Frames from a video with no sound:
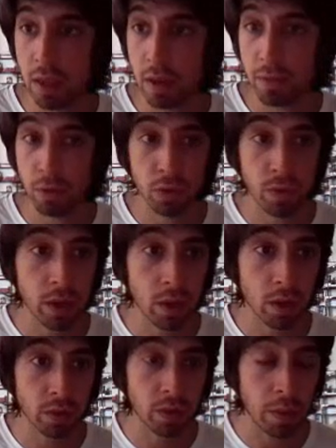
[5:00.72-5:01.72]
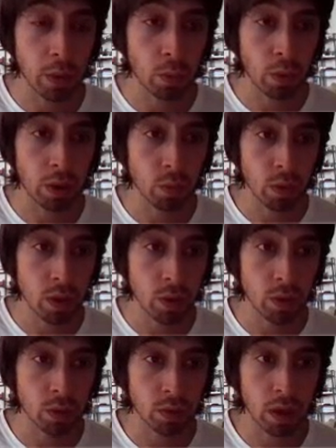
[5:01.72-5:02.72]
in the first video, assignment 1, we
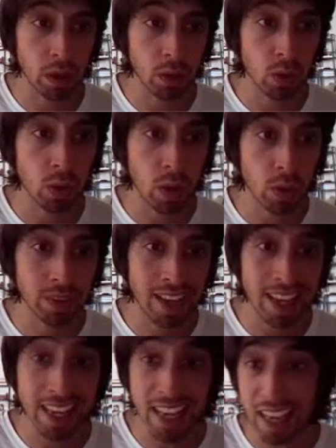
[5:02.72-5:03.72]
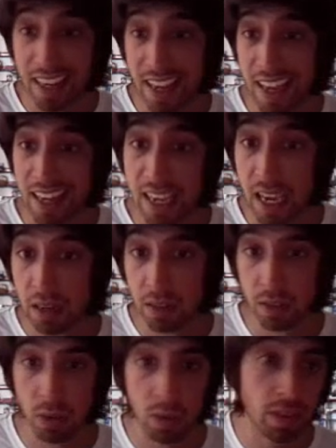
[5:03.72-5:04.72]
used localhost
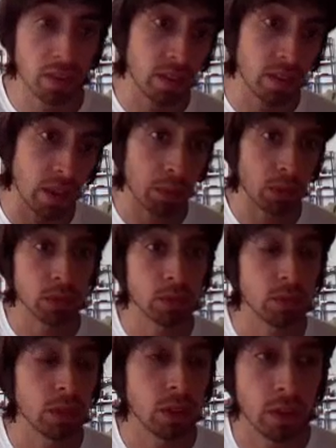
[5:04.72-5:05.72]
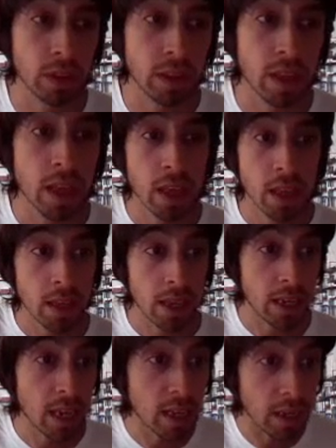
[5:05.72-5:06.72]
8888. So in this example, we're using
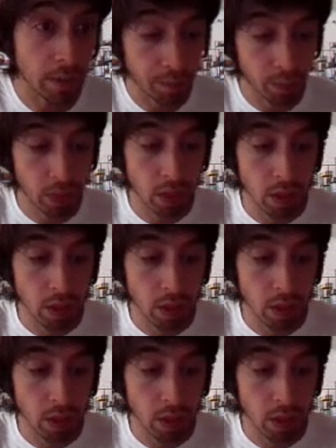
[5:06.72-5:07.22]
8080.